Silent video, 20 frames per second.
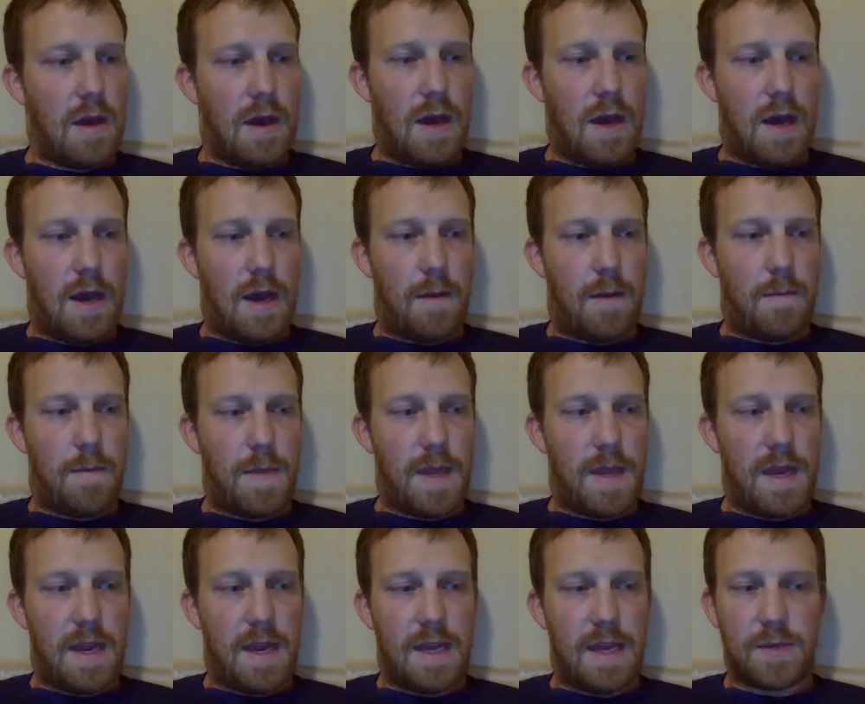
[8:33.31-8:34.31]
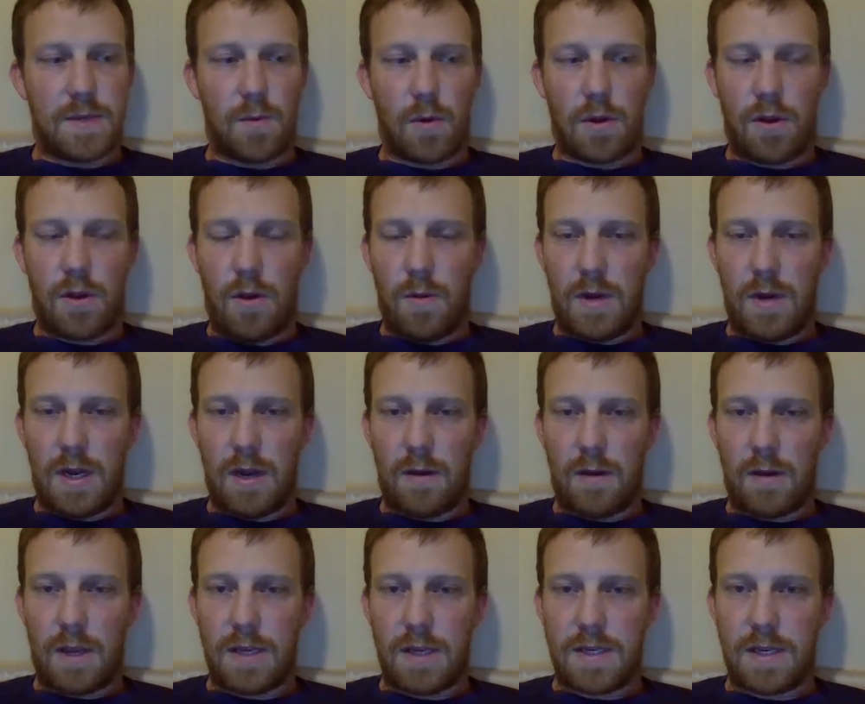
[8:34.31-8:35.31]
Then, as we're going,
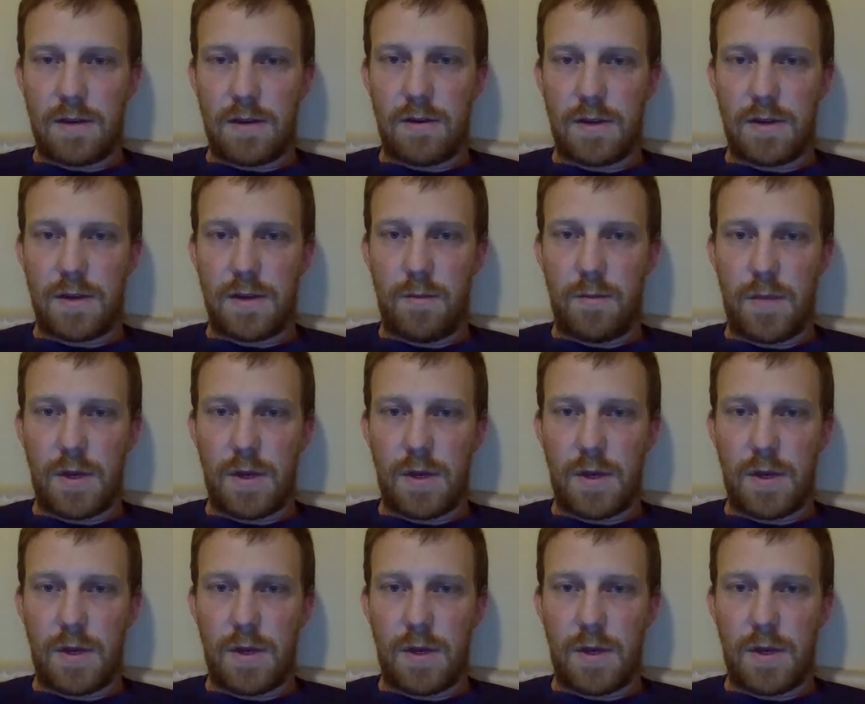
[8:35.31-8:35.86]
I'll continue to